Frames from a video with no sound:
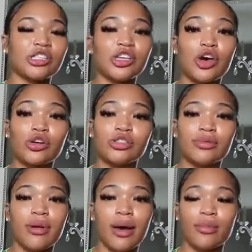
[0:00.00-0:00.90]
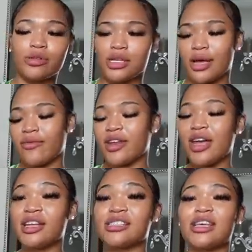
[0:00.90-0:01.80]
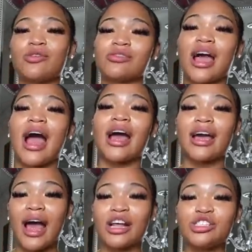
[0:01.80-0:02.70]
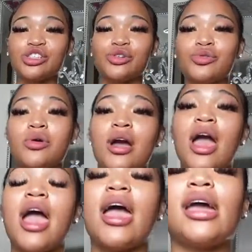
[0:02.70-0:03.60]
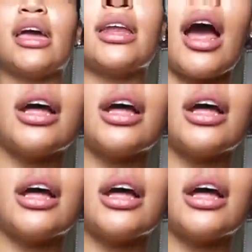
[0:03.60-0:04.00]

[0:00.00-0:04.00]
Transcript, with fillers: to go to my Bottega Bananas, and he was like, I got you. And